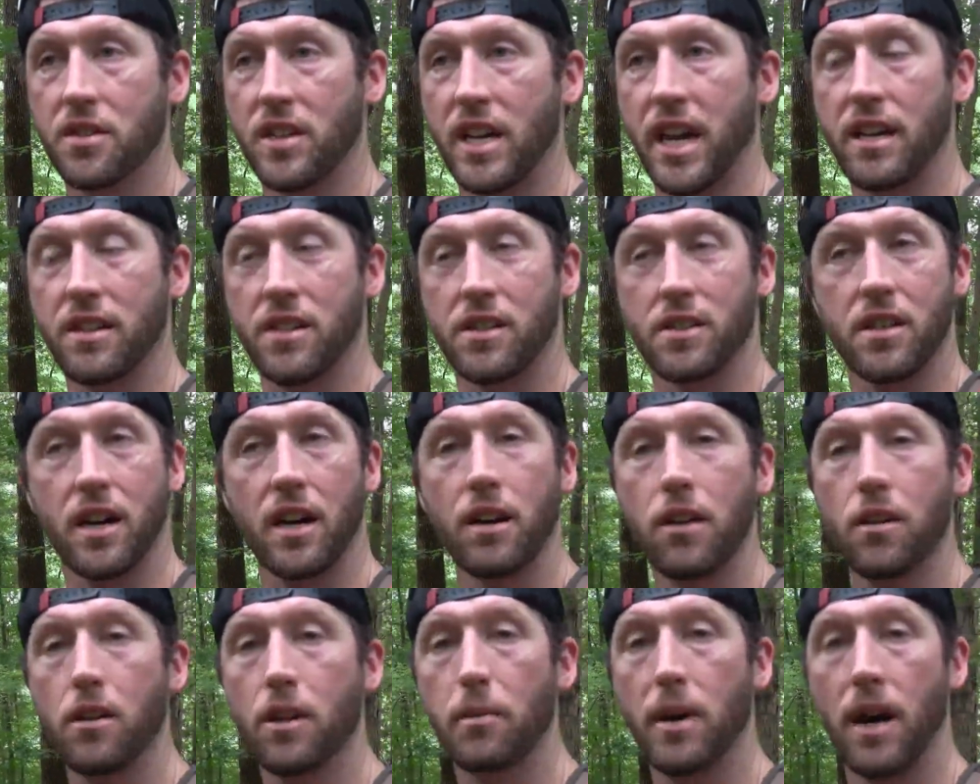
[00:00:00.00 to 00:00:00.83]
guys, it's not
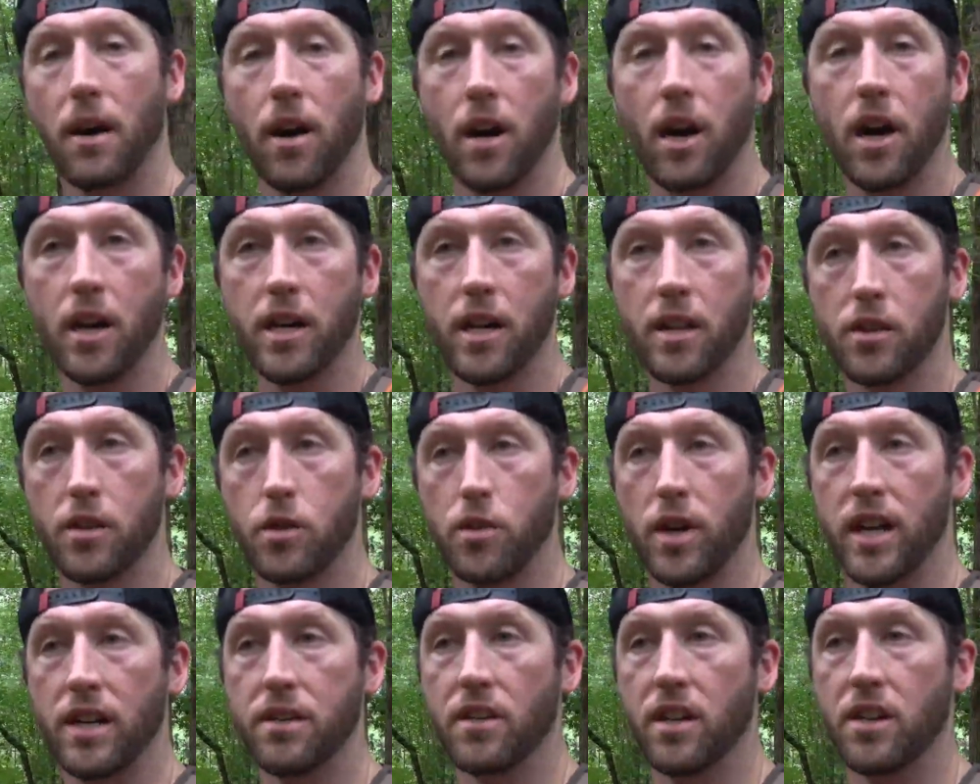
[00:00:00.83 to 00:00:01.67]
all about hunting the
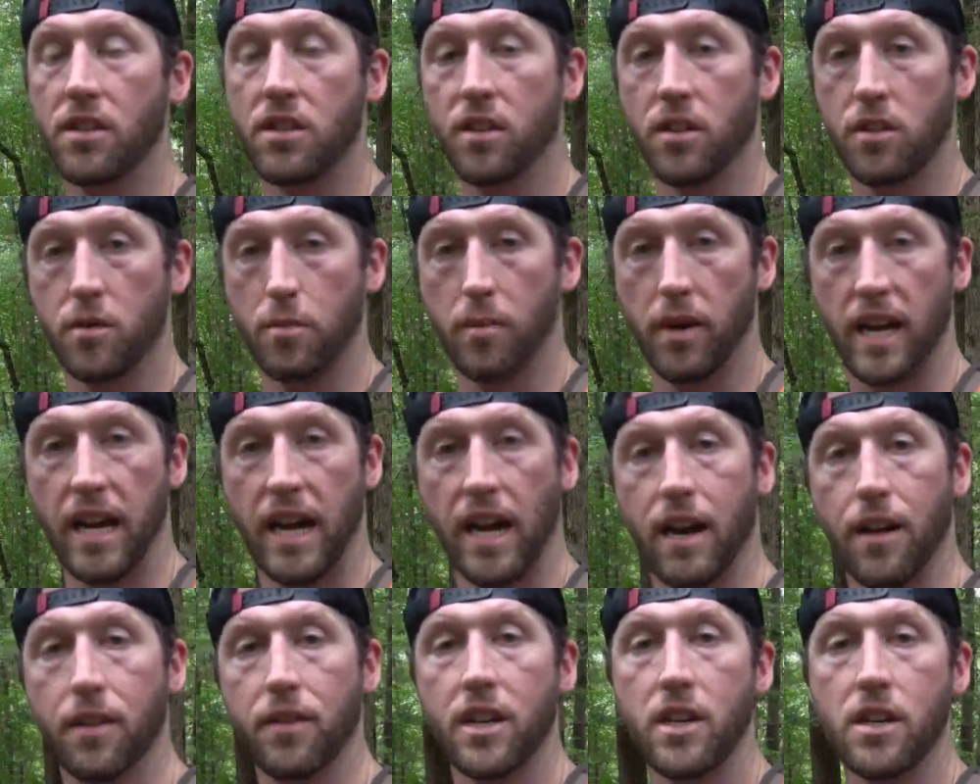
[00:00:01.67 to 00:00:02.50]
transitions, but
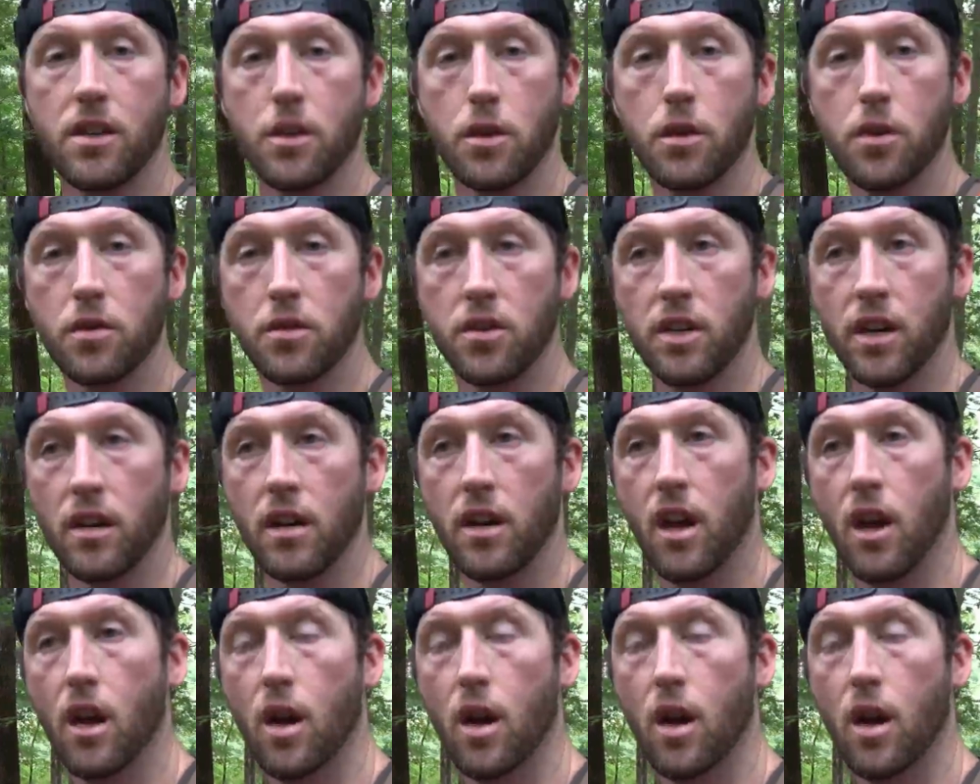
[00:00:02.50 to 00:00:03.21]
how they use it,